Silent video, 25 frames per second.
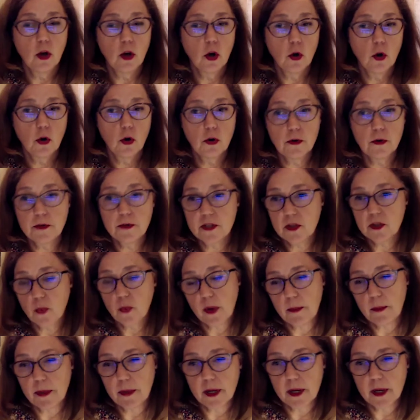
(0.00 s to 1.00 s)
who's
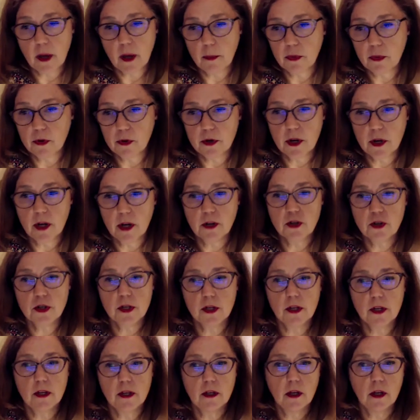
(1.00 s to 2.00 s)
sweeping up
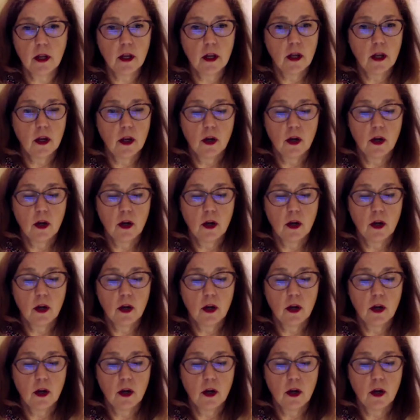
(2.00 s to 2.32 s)
production,